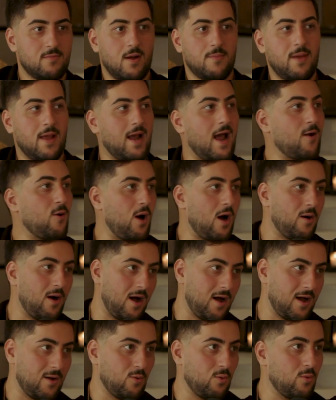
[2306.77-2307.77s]
I'm like,
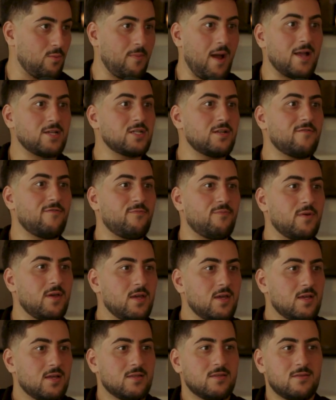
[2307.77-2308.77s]
I imagine if
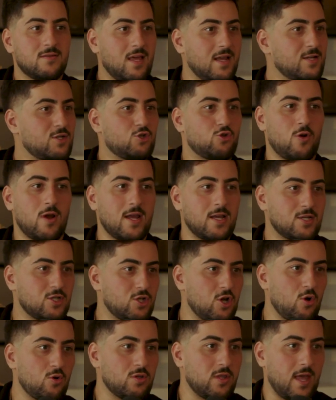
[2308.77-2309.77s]
like Drake
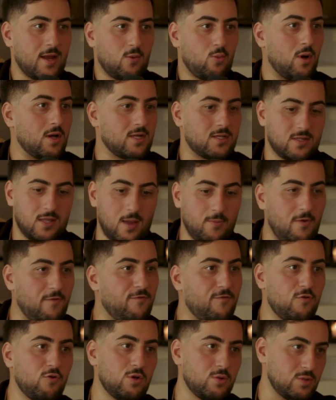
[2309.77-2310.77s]
showed like what type of
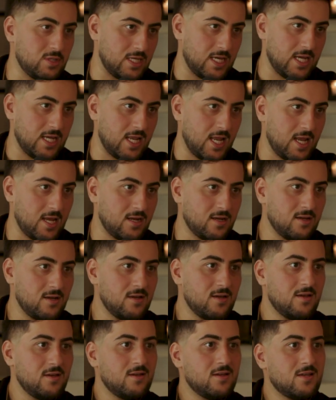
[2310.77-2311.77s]
food he was eating,
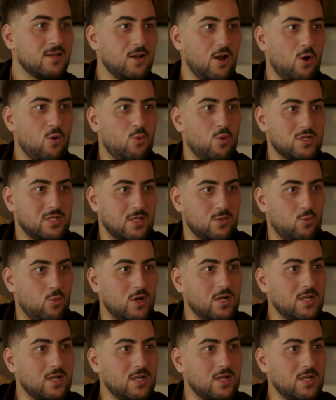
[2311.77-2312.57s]
you know, what